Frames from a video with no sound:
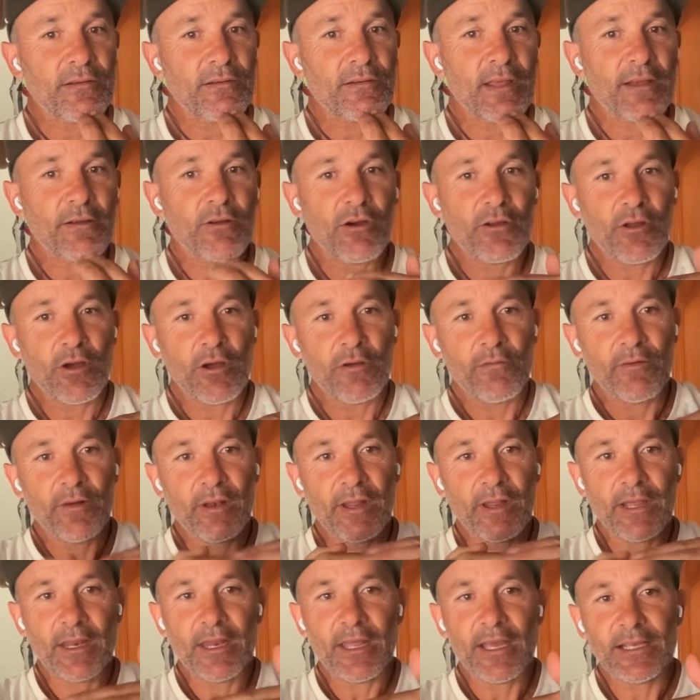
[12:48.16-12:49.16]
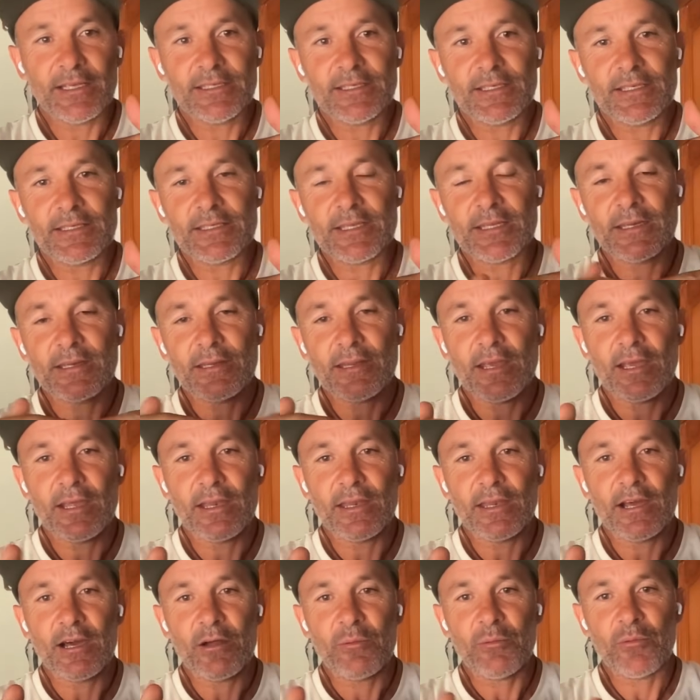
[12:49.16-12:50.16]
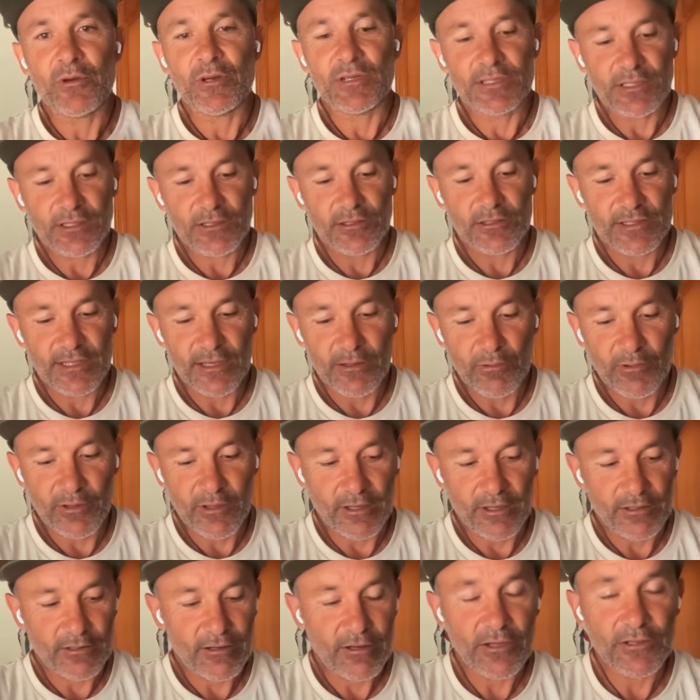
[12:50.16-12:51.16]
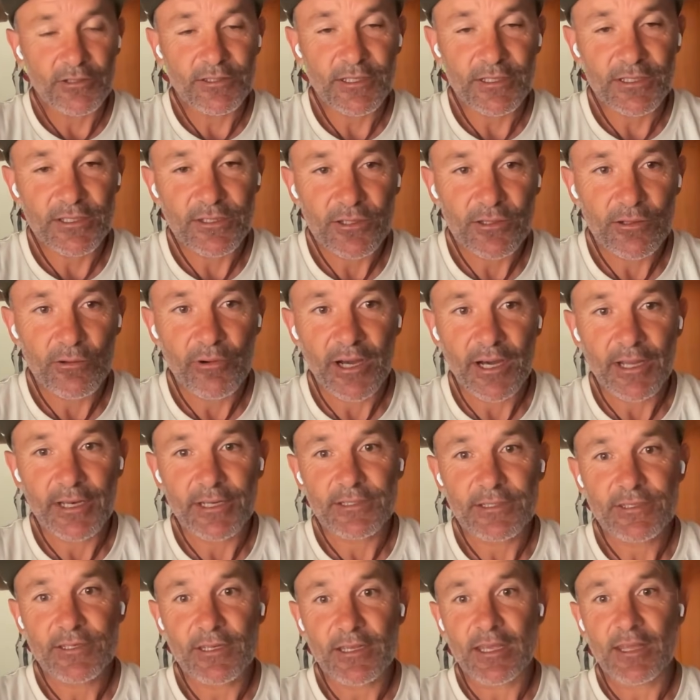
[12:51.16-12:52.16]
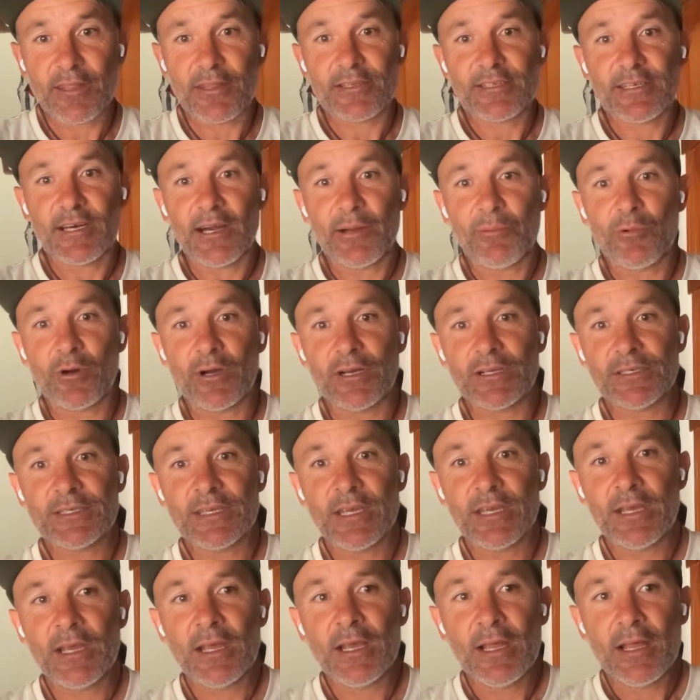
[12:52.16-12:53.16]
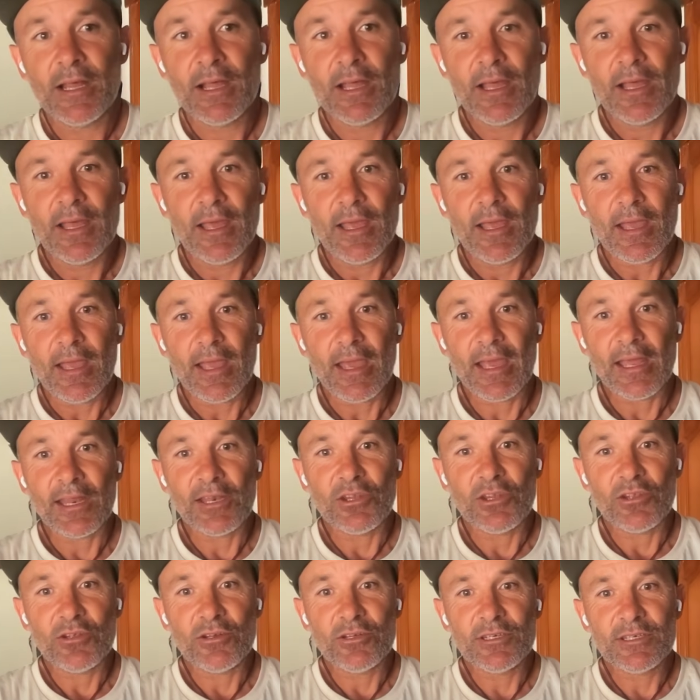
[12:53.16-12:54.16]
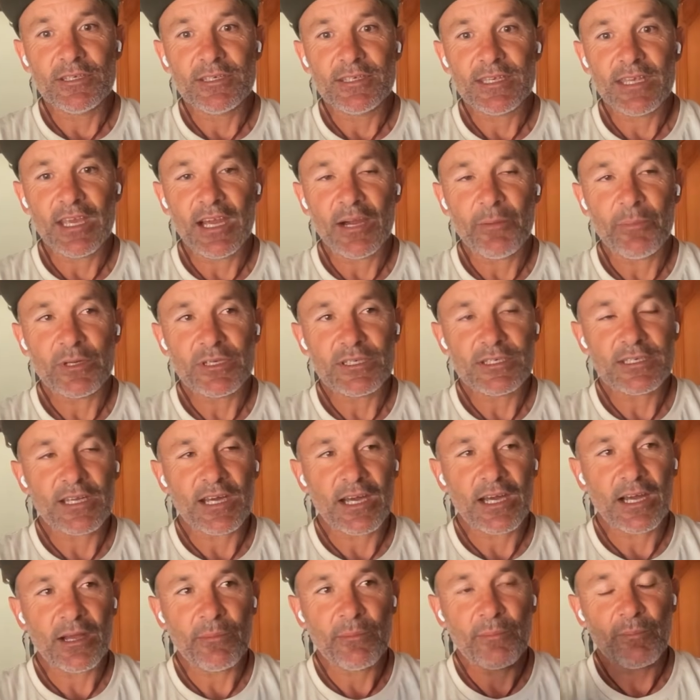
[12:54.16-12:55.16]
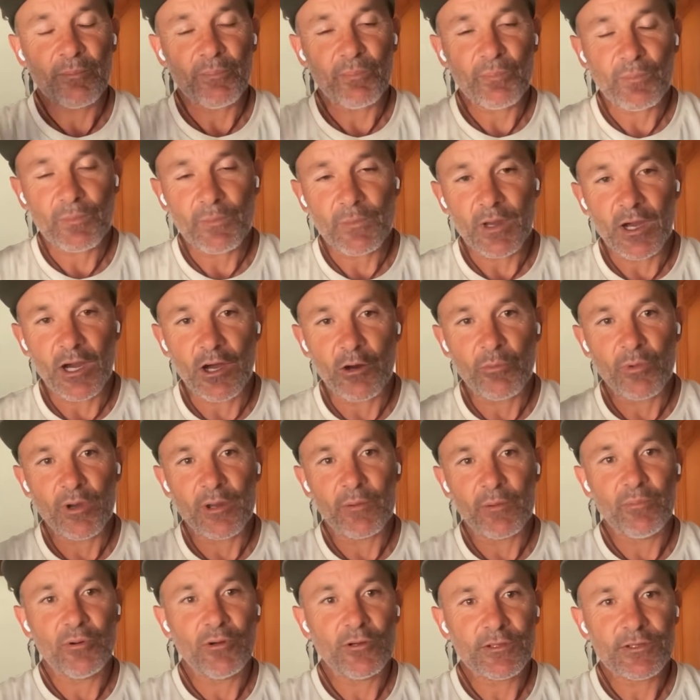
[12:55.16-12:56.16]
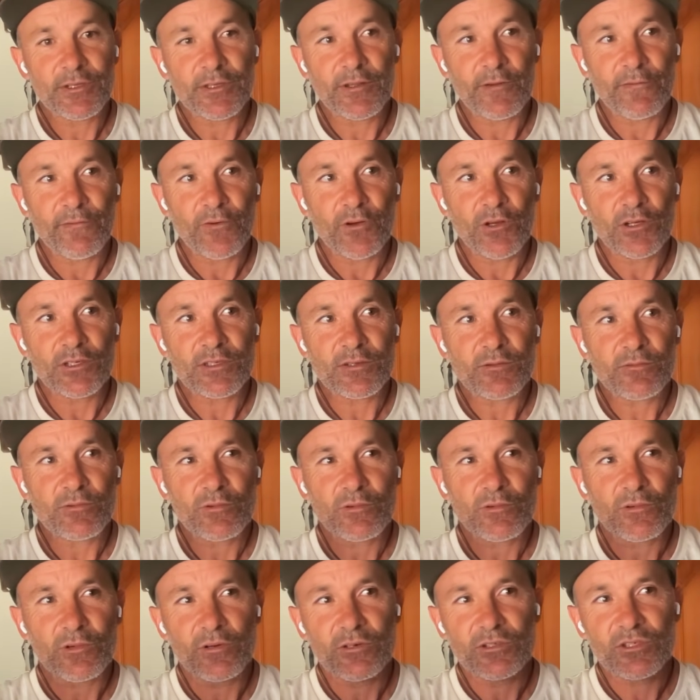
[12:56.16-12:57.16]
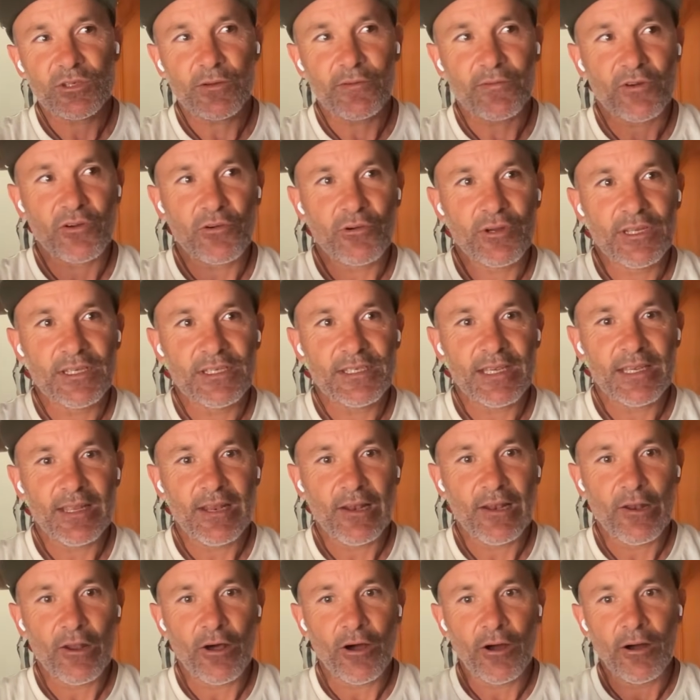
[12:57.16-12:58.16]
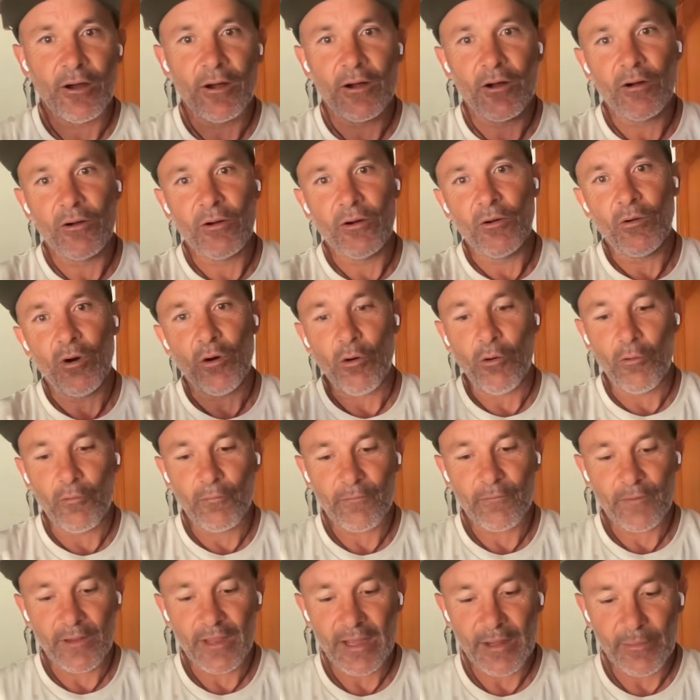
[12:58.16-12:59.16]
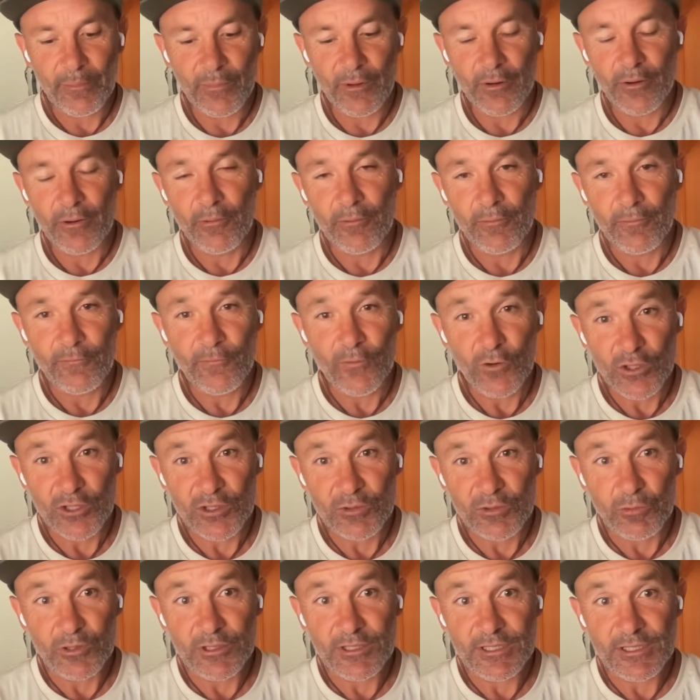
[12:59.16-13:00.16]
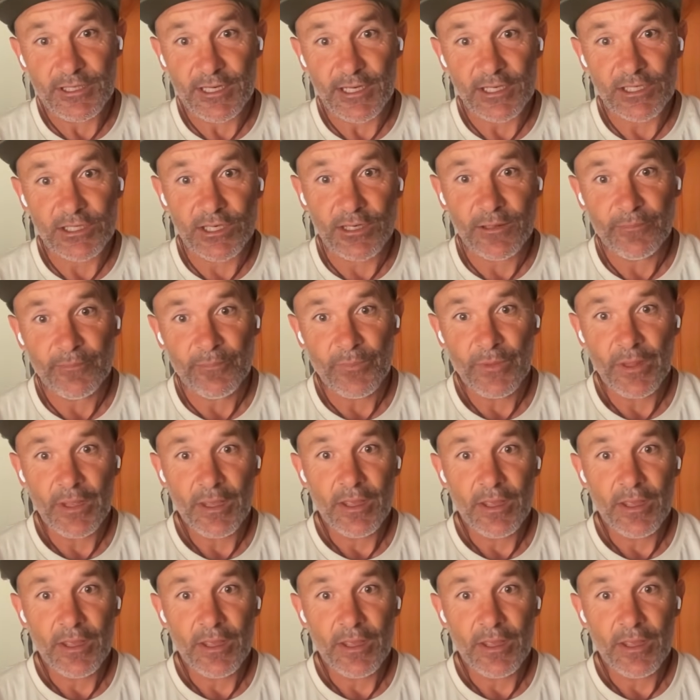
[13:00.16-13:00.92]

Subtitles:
They've got overlaid Aces and Unru's because they were the closest two riders together time wise. And you just see how much time Almery pulls on the first sort of greasy, long off camber first wood section.